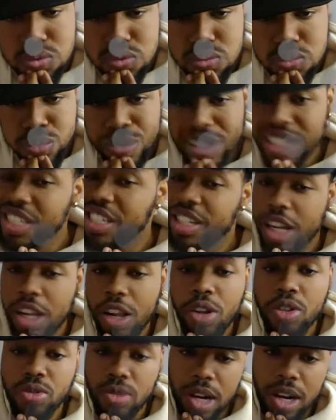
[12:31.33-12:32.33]
This is a
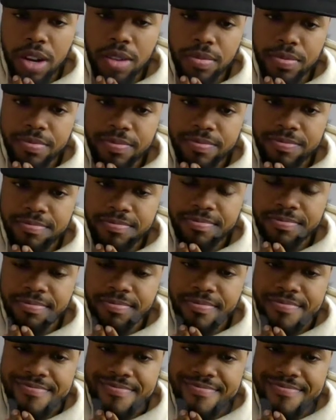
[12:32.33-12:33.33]
close round.
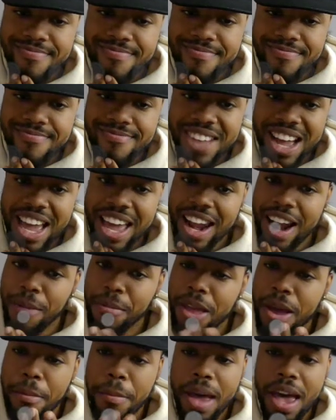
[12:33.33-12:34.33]
And I'm
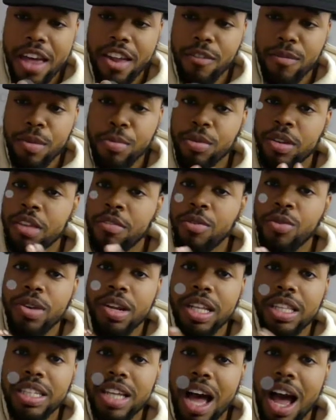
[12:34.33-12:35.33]
not mad if people leave it with a
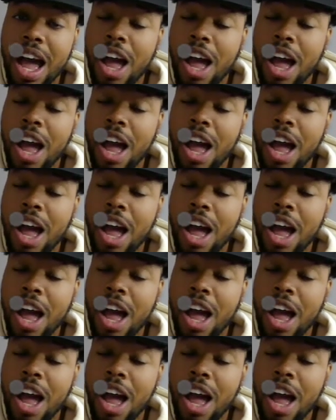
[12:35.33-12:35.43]
tie.